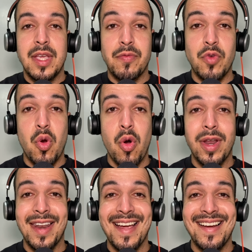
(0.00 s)
If you go
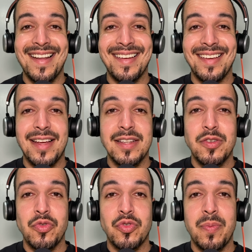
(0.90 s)
online and look at
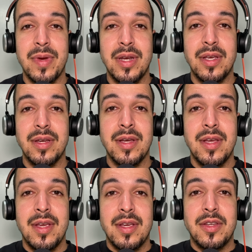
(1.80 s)
social media,
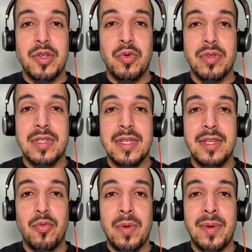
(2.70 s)
you'll
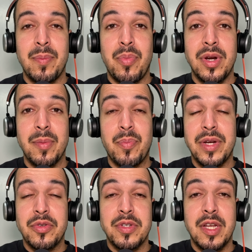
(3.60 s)
see women putting
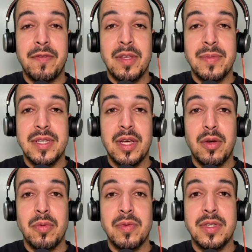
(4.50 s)
pictures of
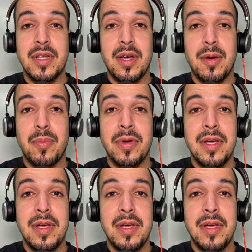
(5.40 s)
themselves up.